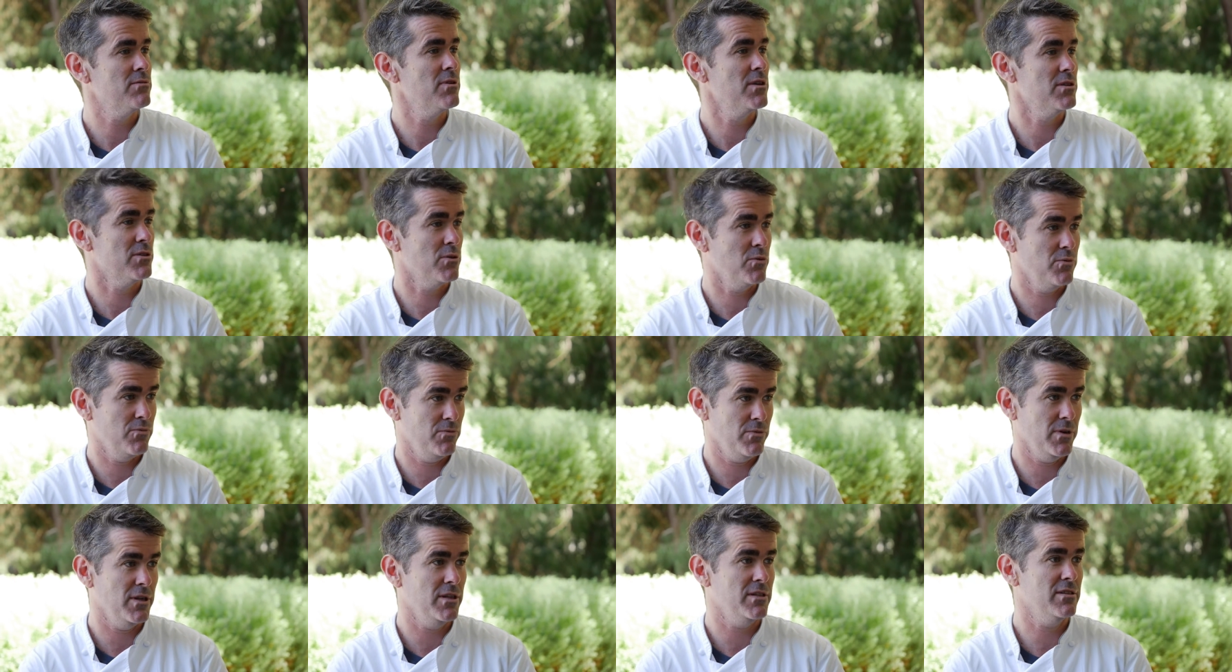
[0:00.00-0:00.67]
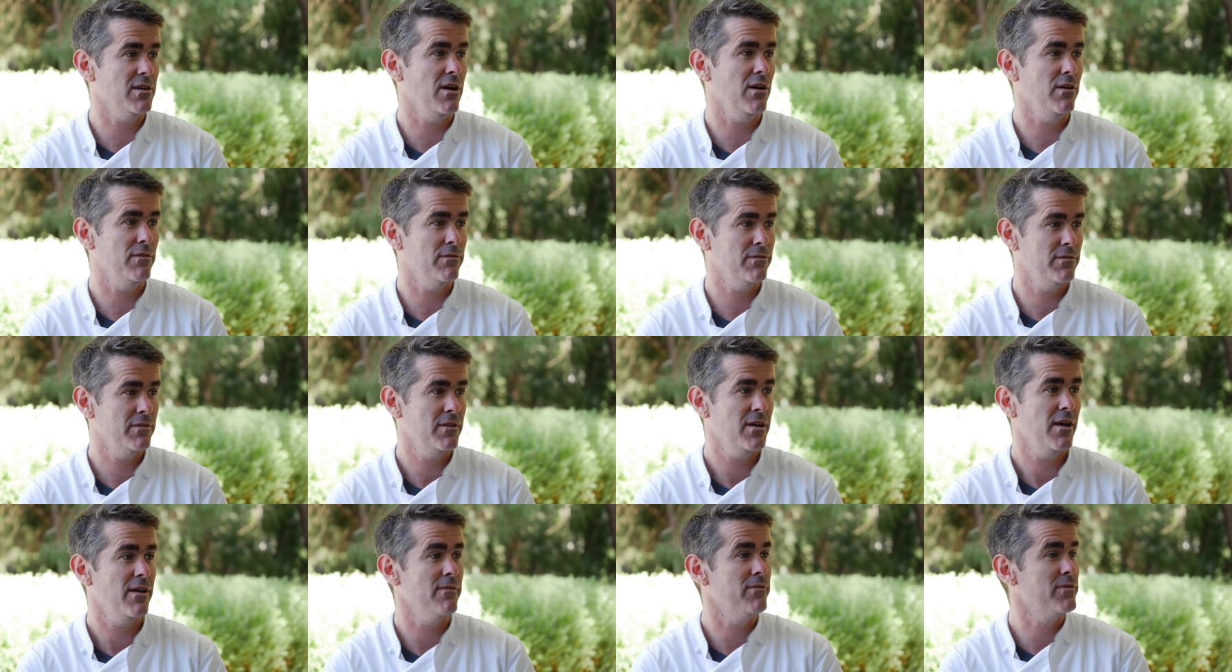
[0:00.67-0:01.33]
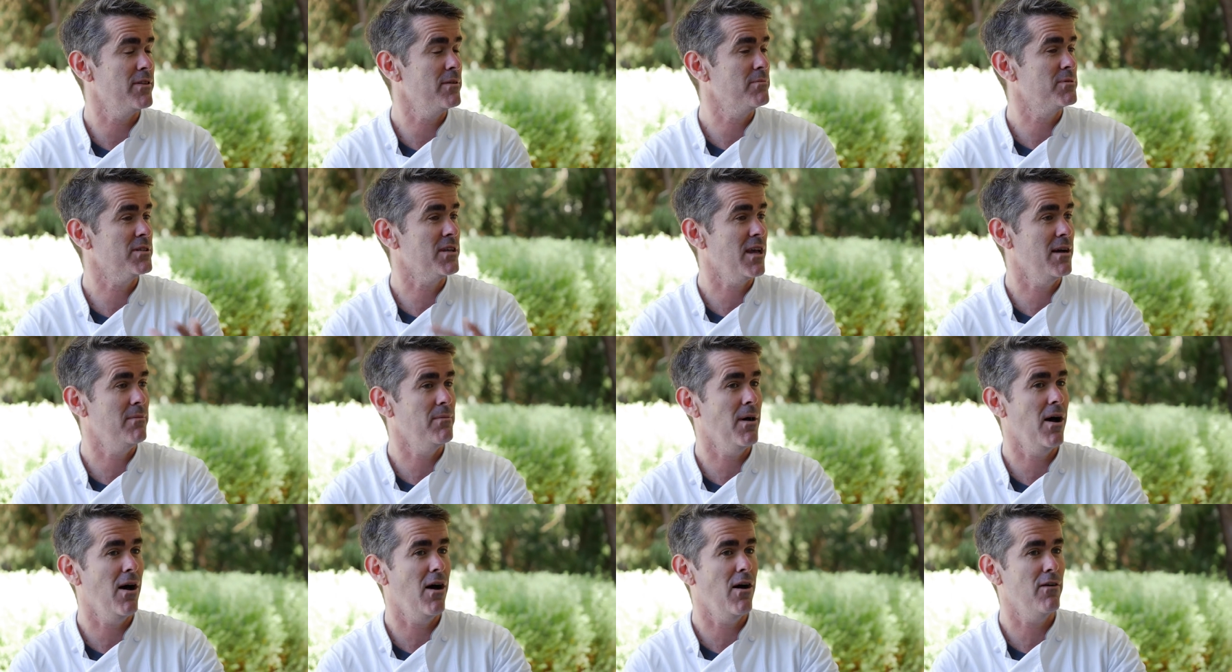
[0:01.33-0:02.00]
is really tough, and for them to
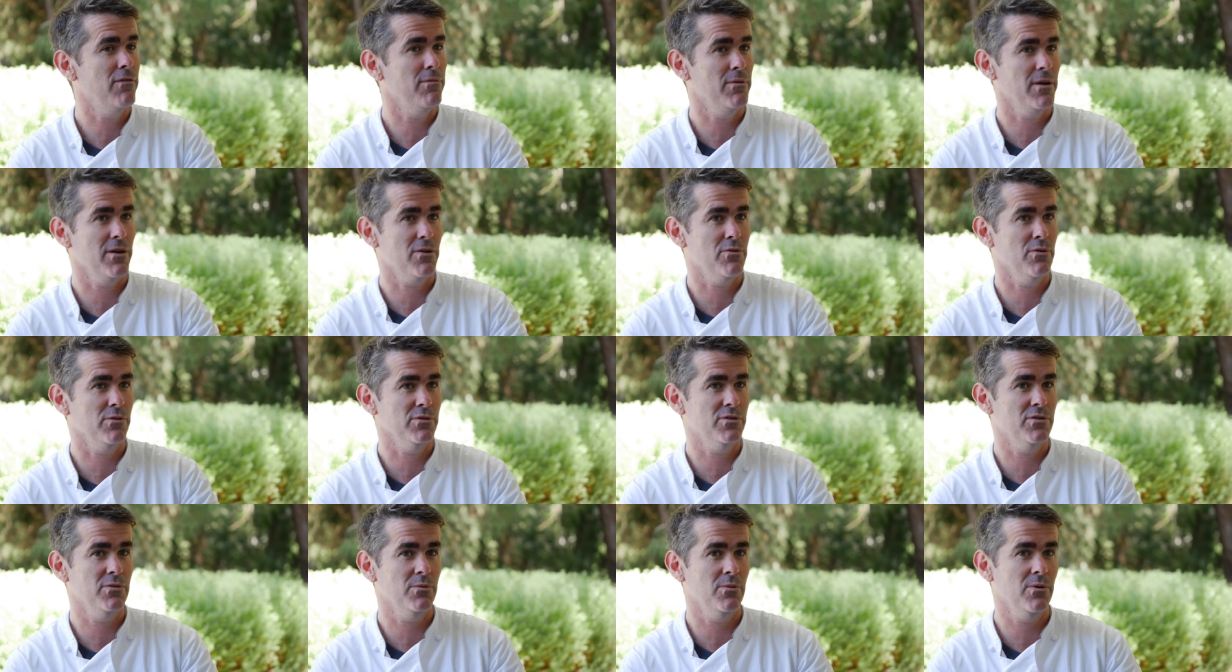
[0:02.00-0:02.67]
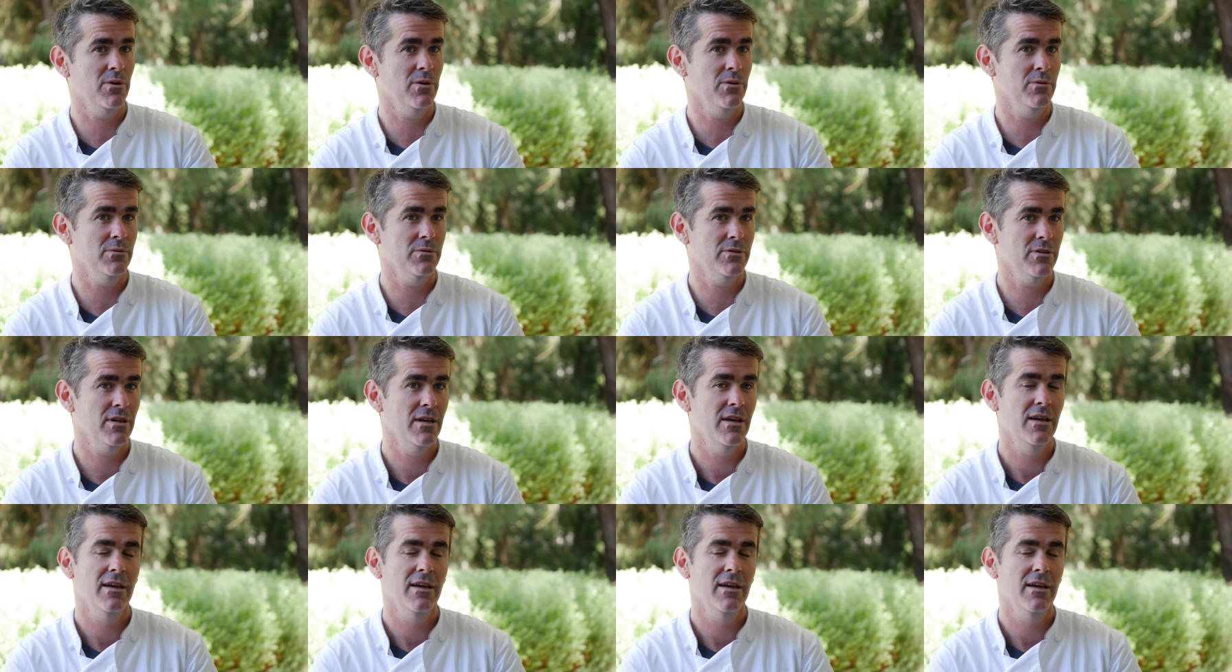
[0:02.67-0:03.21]
come halfway across the world,